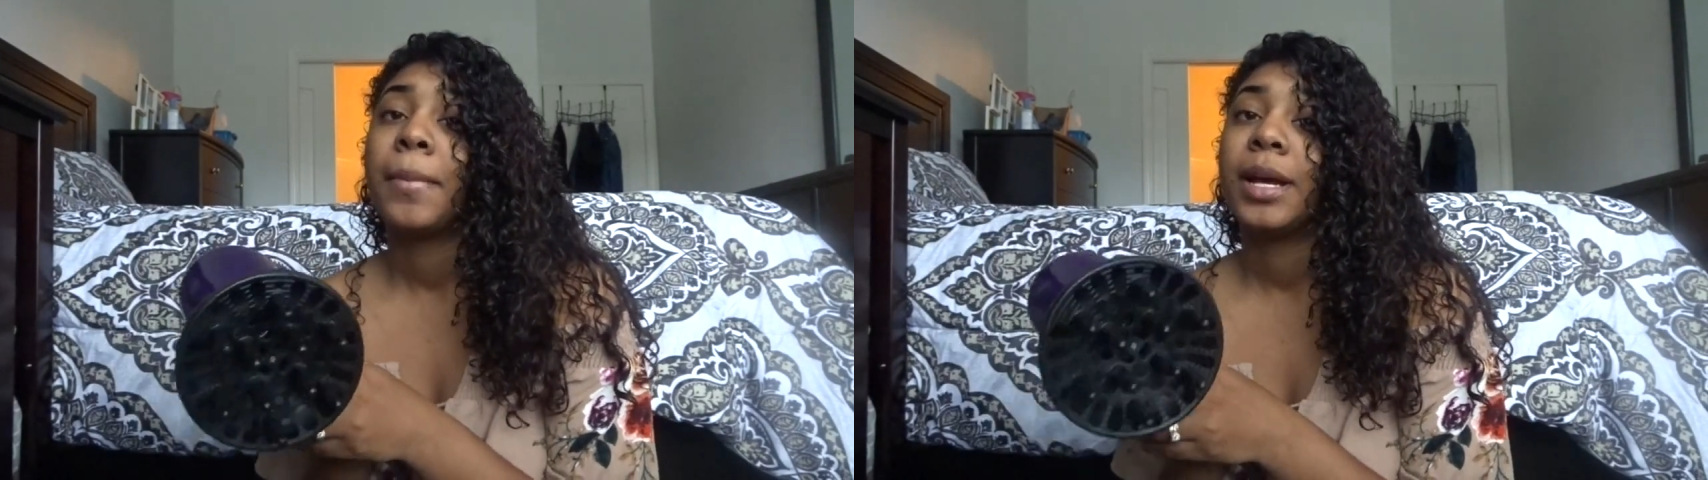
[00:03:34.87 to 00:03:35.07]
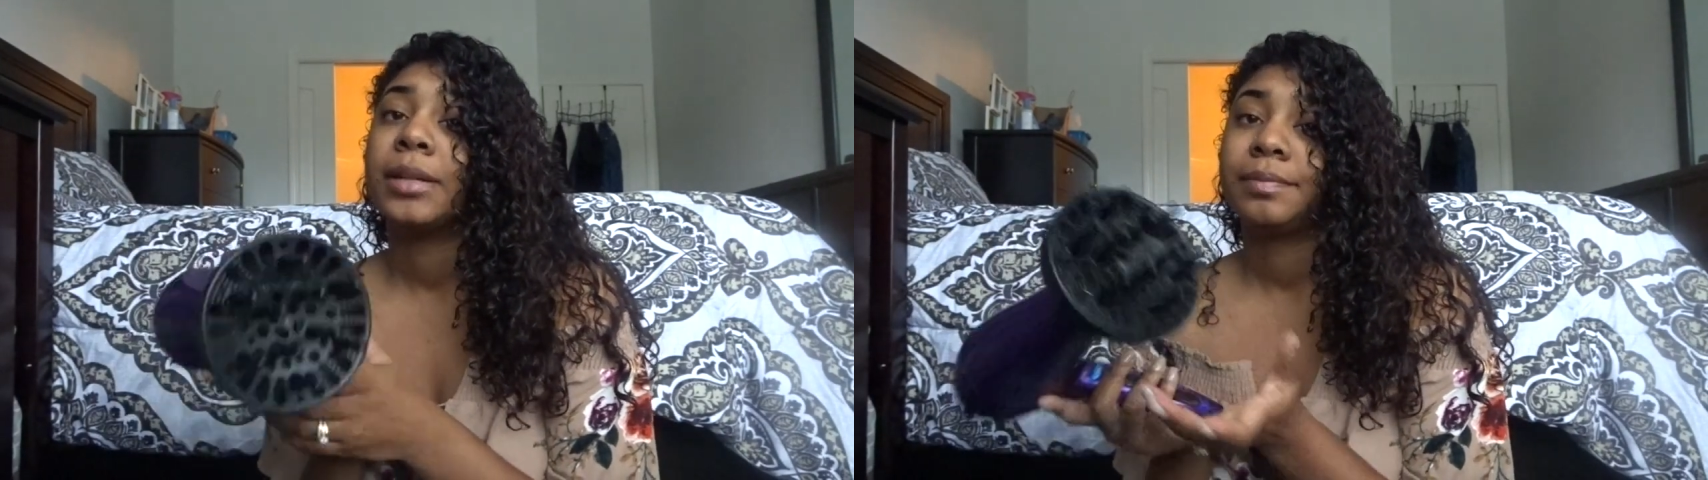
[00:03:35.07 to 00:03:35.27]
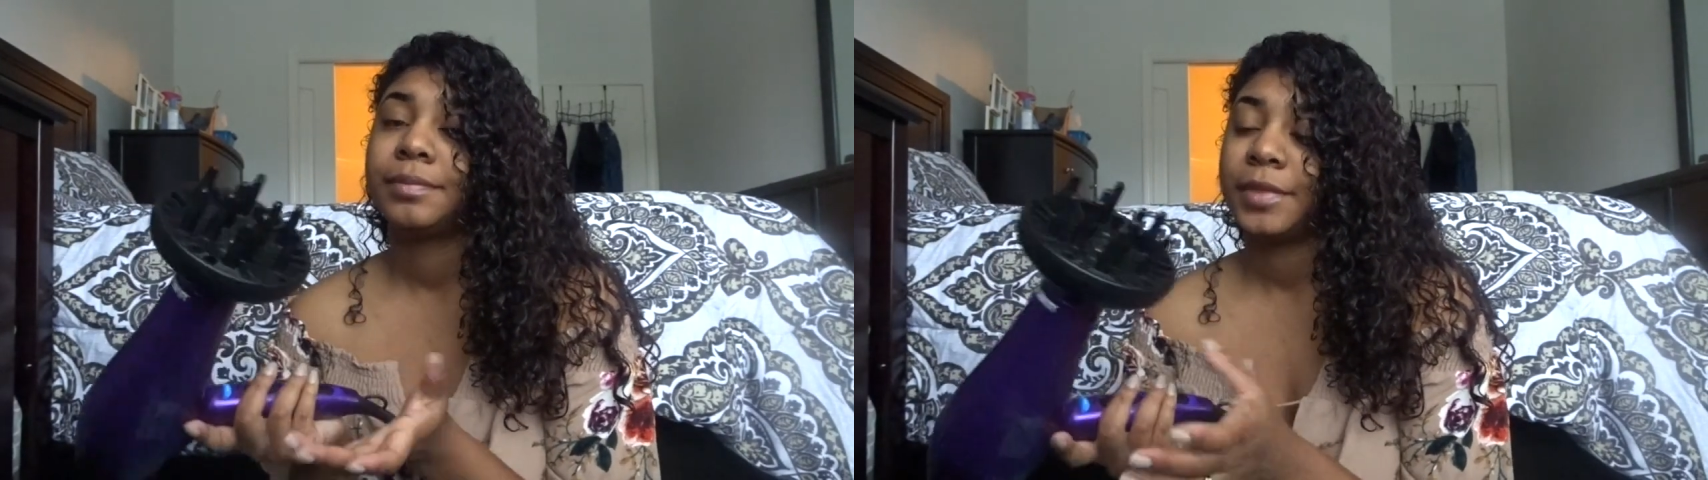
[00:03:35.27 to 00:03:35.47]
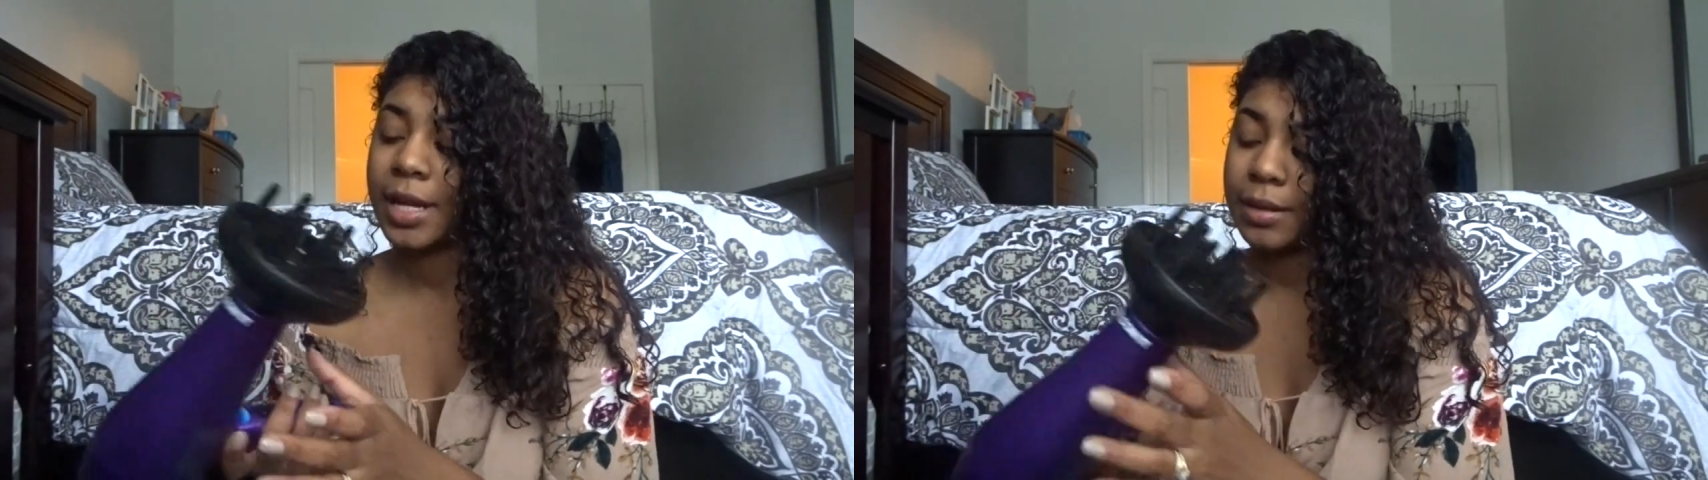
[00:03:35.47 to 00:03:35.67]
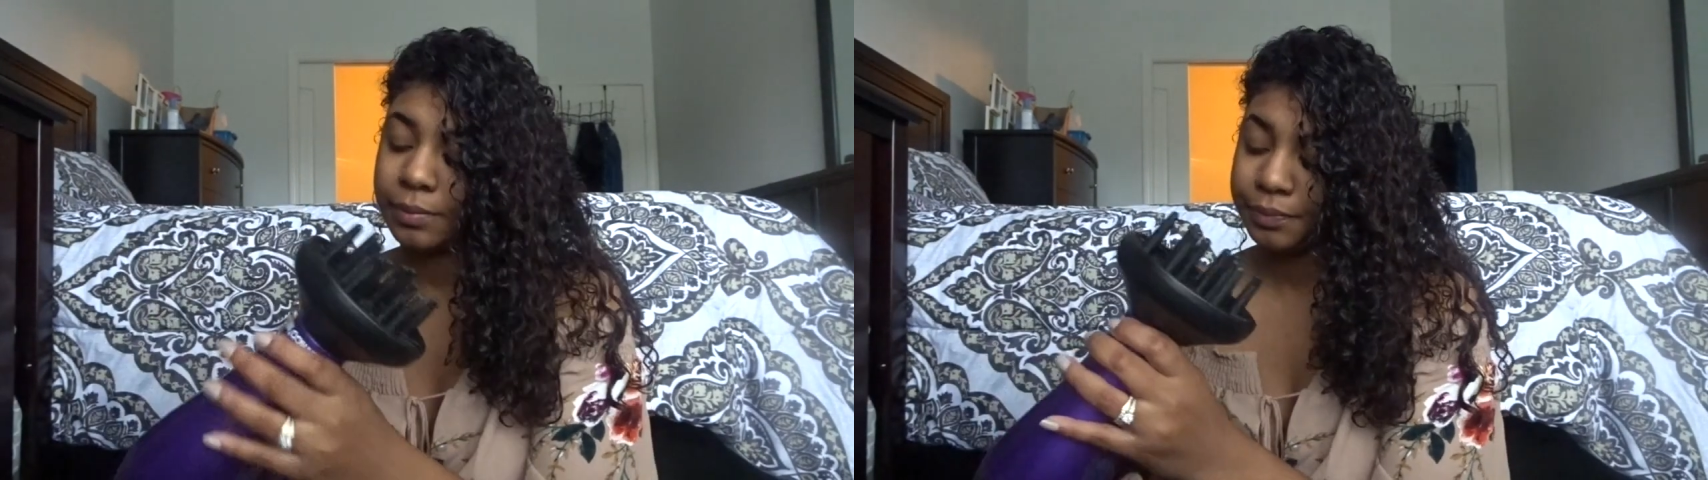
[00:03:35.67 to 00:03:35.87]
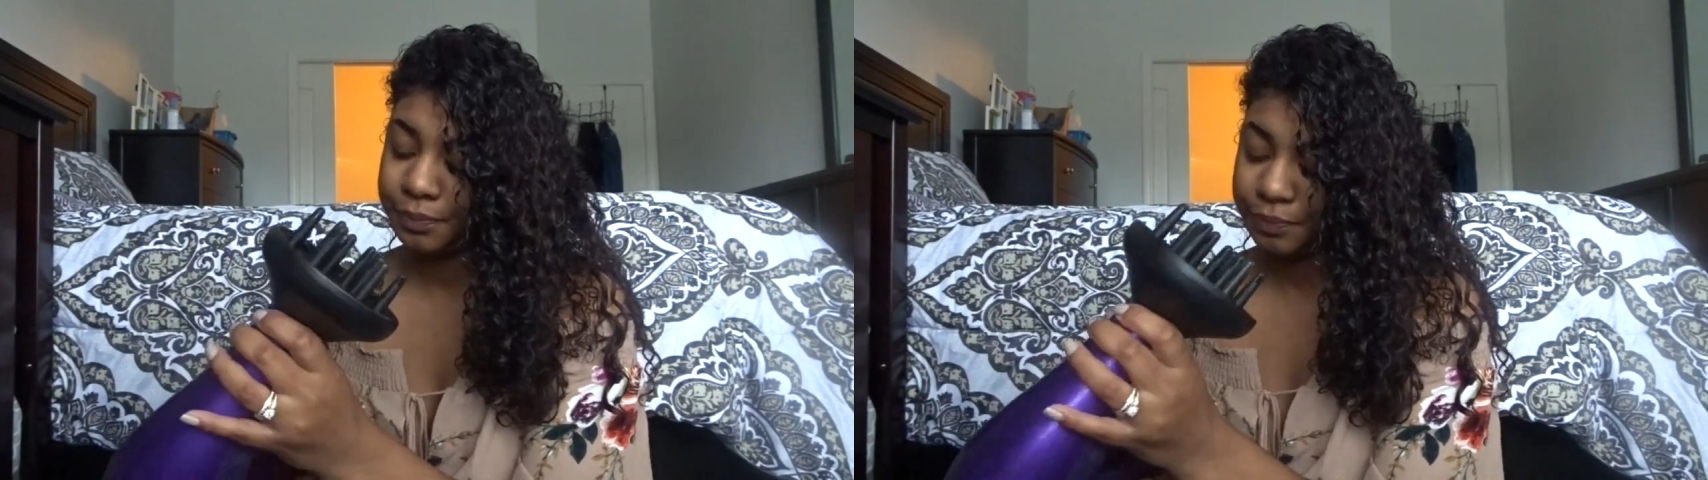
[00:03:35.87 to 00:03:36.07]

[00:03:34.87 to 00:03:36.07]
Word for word: But yeah.